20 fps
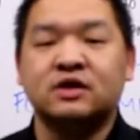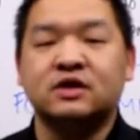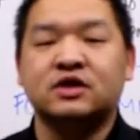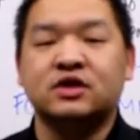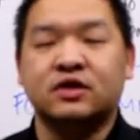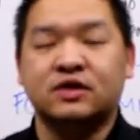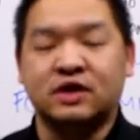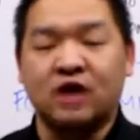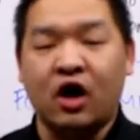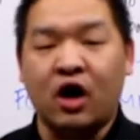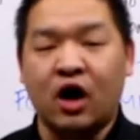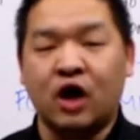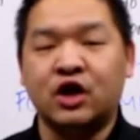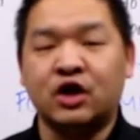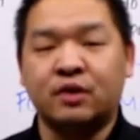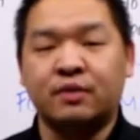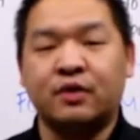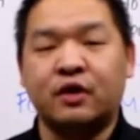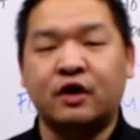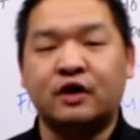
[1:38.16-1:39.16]
So it's on
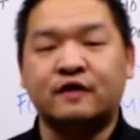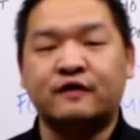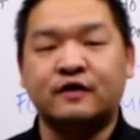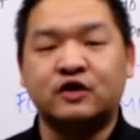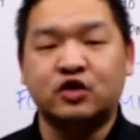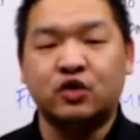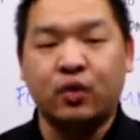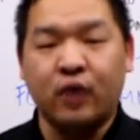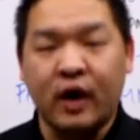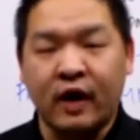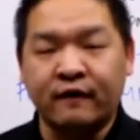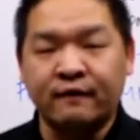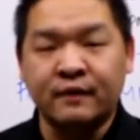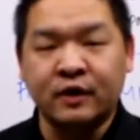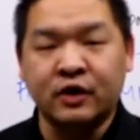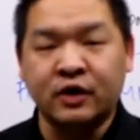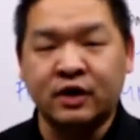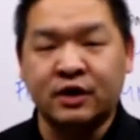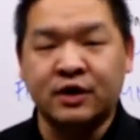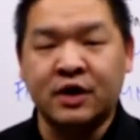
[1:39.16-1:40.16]
their books for $12
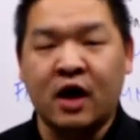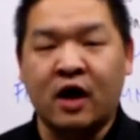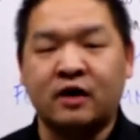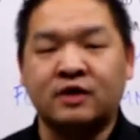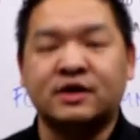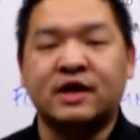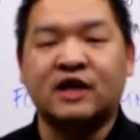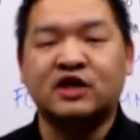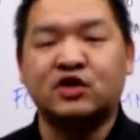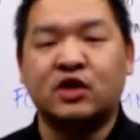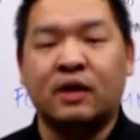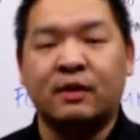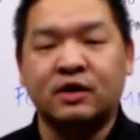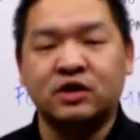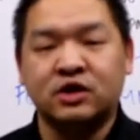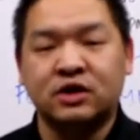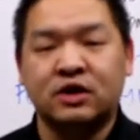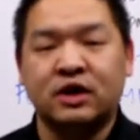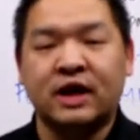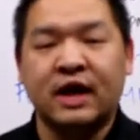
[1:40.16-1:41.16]
million. That's how
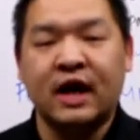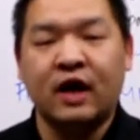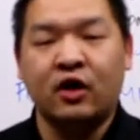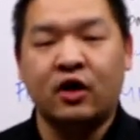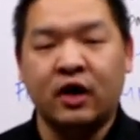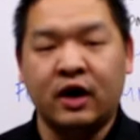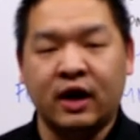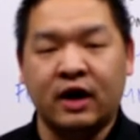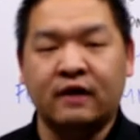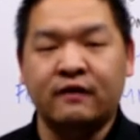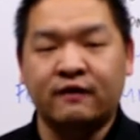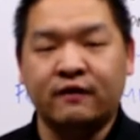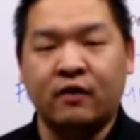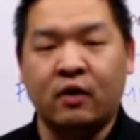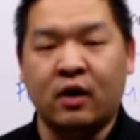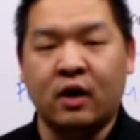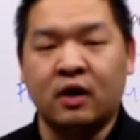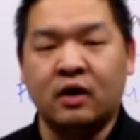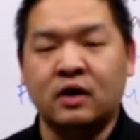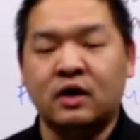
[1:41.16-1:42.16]
much they're carrying it
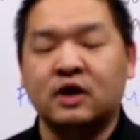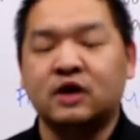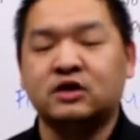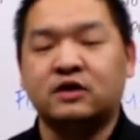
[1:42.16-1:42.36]
for.